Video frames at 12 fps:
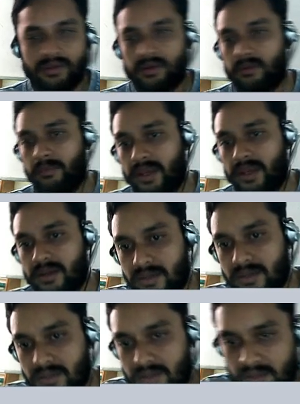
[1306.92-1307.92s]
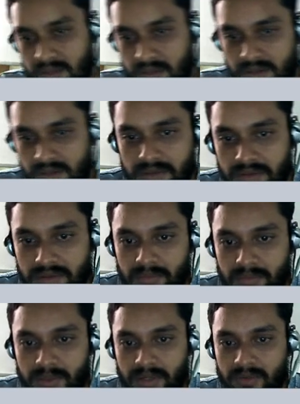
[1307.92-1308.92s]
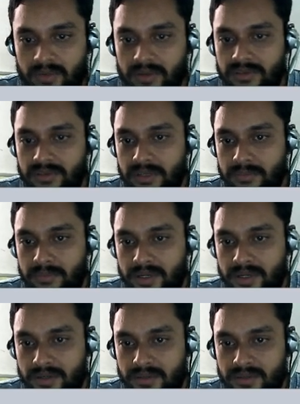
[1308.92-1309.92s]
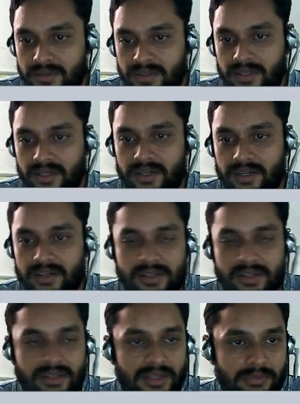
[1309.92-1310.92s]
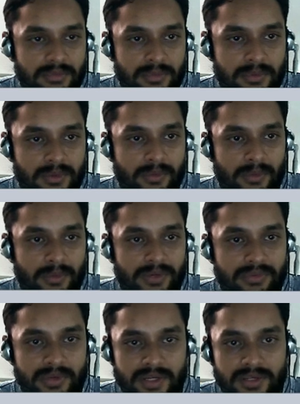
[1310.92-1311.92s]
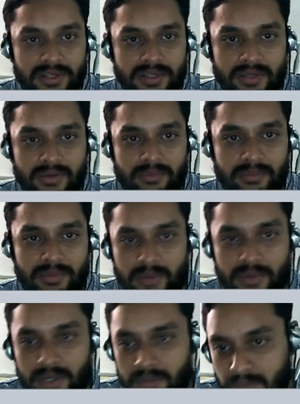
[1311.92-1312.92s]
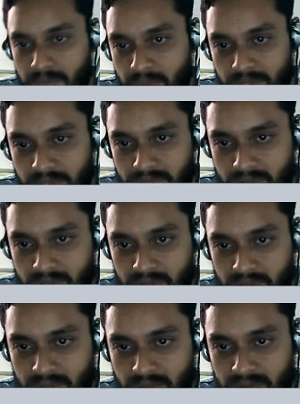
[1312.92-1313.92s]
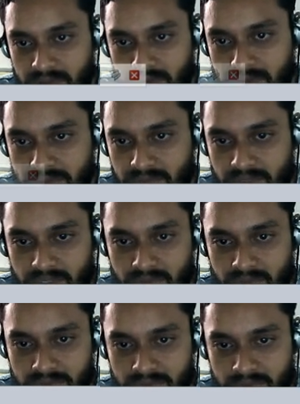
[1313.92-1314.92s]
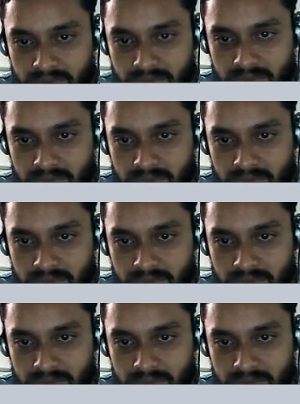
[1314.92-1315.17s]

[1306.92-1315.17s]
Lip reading: make the particular 3D part, correct. If you want to provide fillet here, you can provide this fillet also